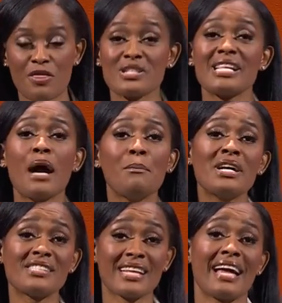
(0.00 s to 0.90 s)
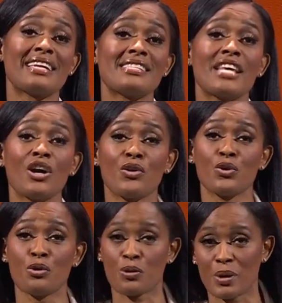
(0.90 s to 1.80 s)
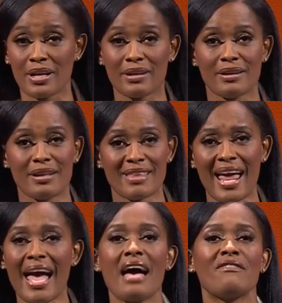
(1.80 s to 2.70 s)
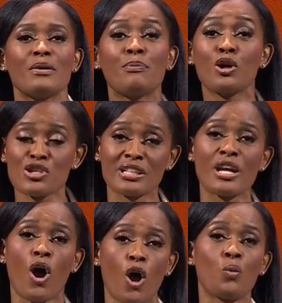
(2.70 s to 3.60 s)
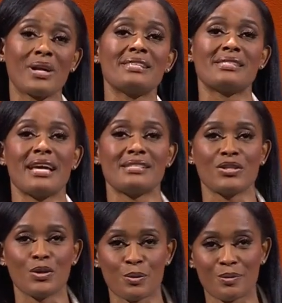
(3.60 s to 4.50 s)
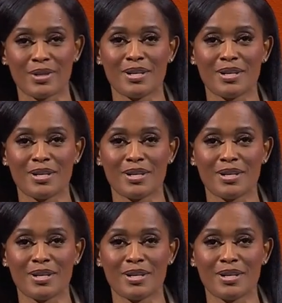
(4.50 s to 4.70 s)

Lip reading: There's not much that I can tell you three that I haven't personally already said to you.